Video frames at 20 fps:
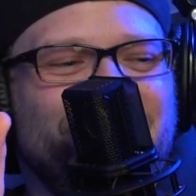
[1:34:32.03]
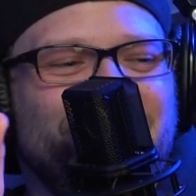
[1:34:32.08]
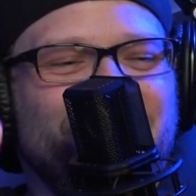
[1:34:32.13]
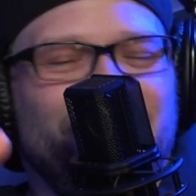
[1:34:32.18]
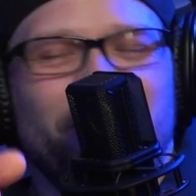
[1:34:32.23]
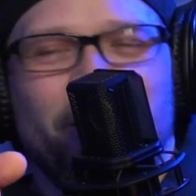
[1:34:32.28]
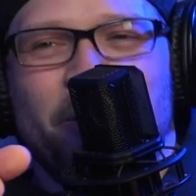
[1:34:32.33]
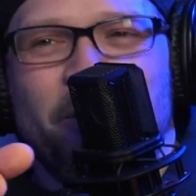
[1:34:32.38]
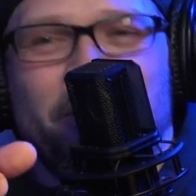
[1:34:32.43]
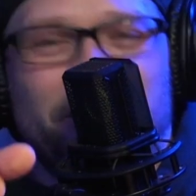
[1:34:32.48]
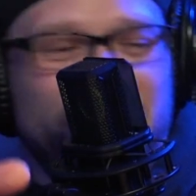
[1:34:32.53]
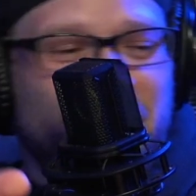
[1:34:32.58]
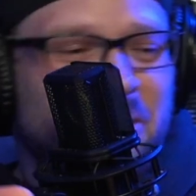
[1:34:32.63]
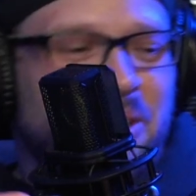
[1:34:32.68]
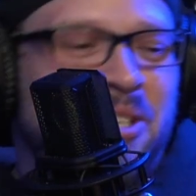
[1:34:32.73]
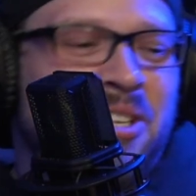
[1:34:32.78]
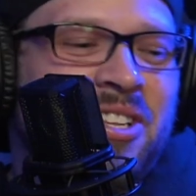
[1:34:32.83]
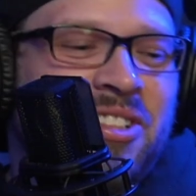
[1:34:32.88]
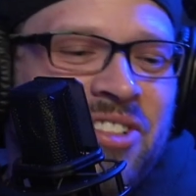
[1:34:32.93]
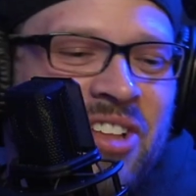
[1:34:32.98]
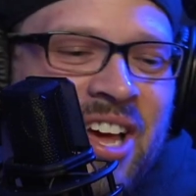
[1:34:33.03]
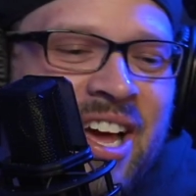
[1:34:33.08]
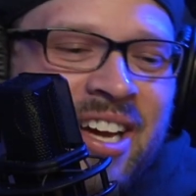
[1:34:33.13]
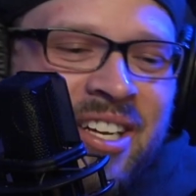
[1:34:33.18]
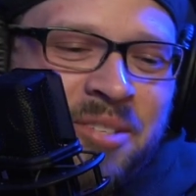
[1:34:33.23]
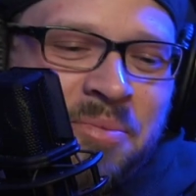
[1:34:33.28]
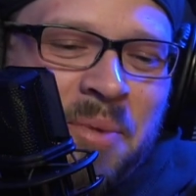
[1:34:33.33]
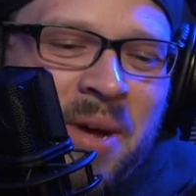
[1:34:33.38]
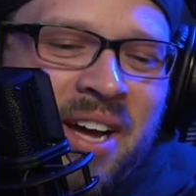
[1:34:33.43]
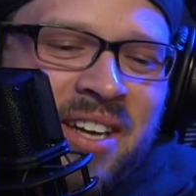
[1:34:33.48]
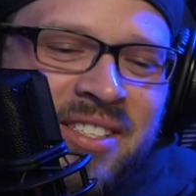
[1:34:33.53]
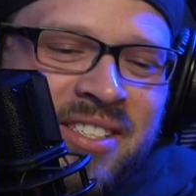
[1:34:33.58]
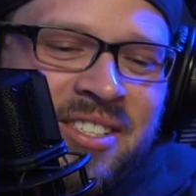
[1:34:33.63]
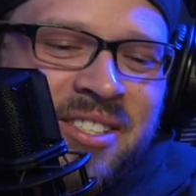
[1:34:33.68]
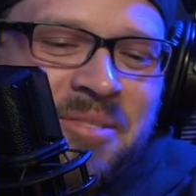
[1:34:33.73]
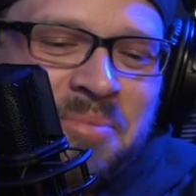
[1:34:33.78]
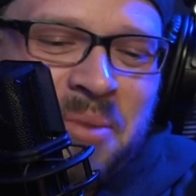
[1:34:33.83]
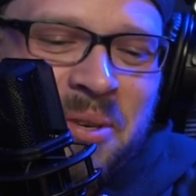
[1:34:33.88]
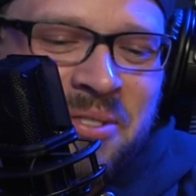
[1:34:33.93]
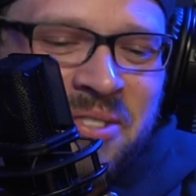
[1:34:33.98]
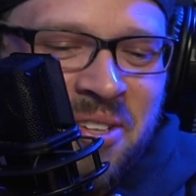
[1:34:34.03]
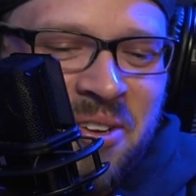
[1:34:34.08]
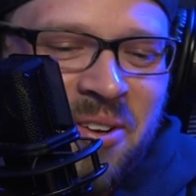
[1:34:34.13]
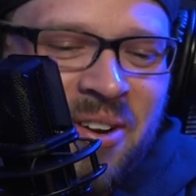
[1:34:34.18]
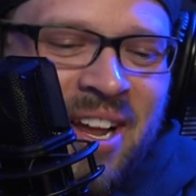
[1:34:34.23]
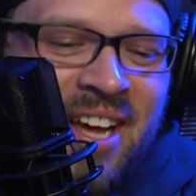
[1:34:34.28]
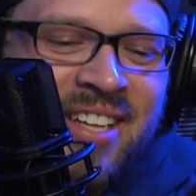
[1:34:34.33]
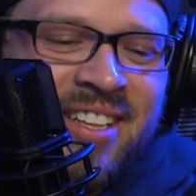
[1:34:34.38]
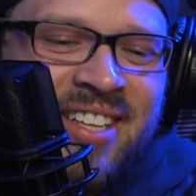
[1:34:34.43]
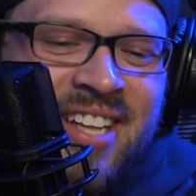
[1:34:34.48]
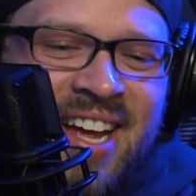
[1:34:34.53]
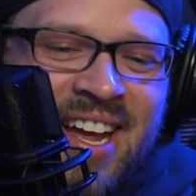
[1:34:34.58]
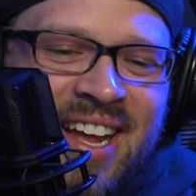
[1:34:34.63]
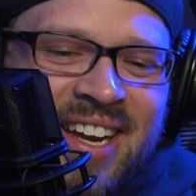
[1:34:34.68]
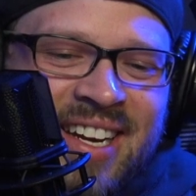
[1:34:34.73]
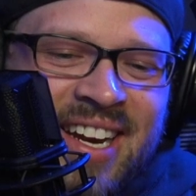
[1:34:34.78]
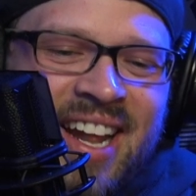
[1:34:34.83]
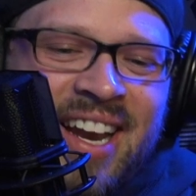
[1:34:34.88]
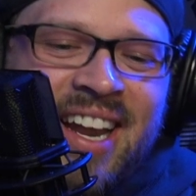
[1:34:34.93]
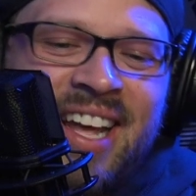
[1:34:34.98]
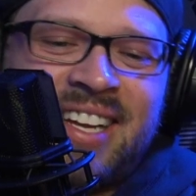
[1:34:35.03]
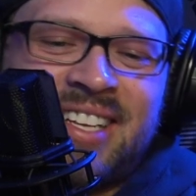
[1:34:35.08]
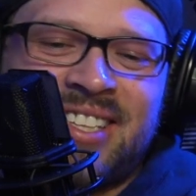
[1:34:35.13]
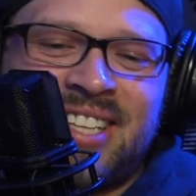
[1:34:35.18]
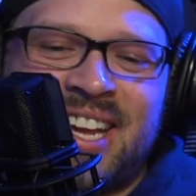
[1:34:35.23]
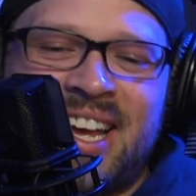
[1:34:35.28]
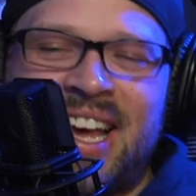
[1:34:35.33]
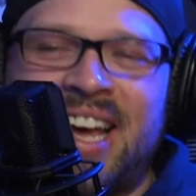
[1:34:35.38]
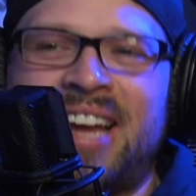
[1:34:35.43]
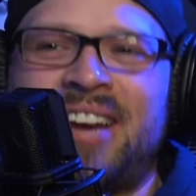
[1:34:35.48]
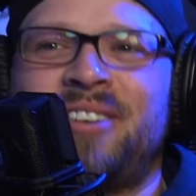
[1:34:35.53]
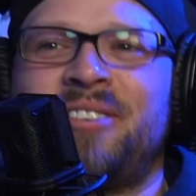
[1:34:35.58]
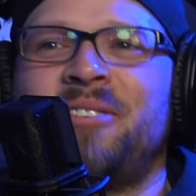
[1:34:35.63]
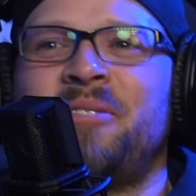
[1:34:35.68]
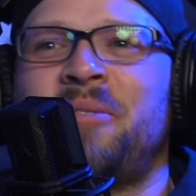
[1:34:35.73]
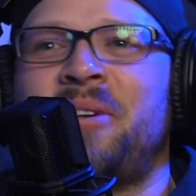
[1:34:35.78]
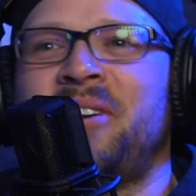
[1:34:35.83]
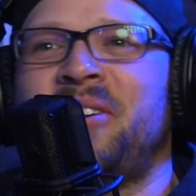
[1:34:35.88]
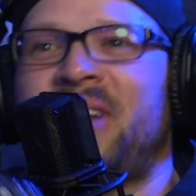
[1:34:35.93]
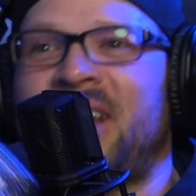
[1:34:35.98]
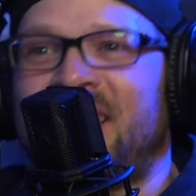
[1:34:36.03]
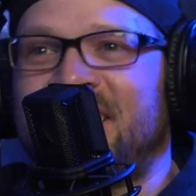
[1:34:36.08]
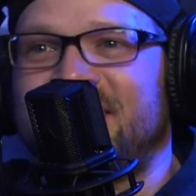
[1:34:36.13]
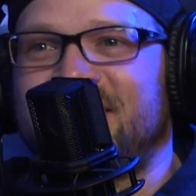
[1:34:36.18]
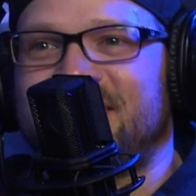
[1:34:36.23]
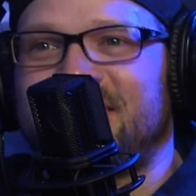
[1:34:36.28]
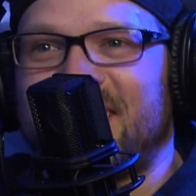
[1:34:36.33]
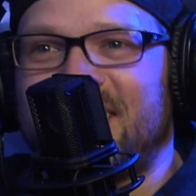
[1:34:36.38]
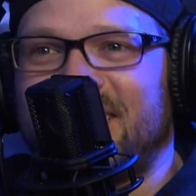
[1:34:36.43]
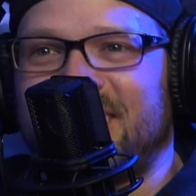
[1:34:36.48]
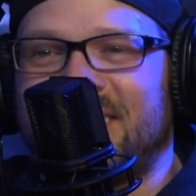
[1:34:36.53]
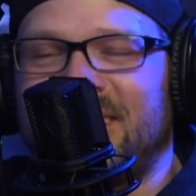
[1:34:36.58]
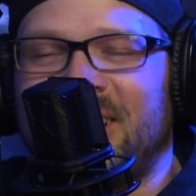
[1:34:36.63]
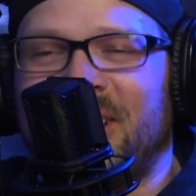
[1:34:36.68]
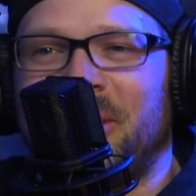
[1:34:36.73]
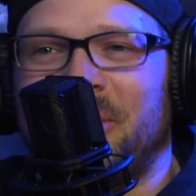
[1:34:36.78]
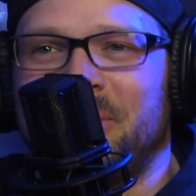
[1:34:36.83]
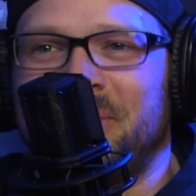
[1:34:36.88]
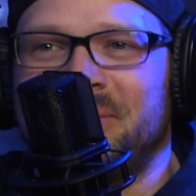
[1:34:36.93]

No, the Xbox is supposed to go like that. Not like that. I don't know why you had it standing up.